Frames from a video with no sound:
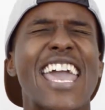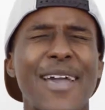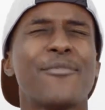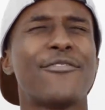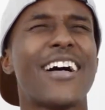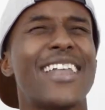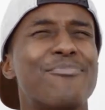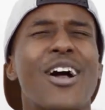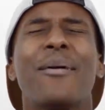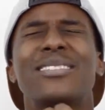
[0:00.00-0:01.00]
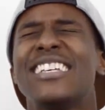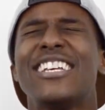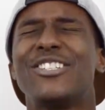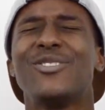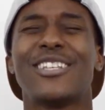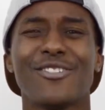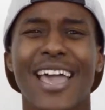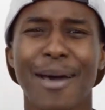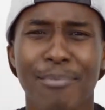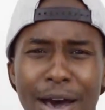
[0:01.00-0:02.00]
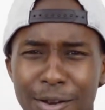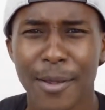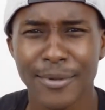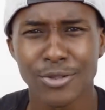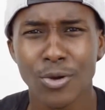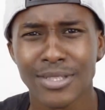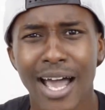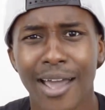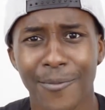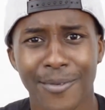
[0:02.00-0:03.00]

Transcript: amplified problems and issues that you had bottled up this whole time.